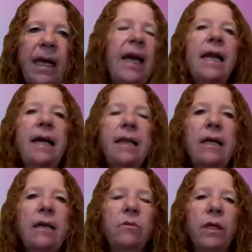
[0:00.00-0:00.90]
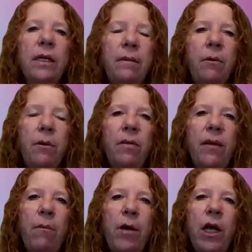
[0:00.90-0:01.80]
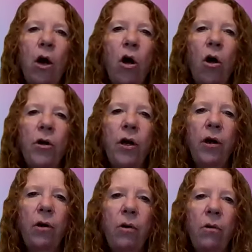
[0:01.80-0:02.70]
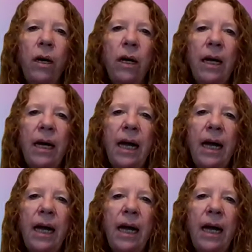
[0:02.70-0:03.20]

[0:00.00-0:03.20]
And I think it's really important that we all know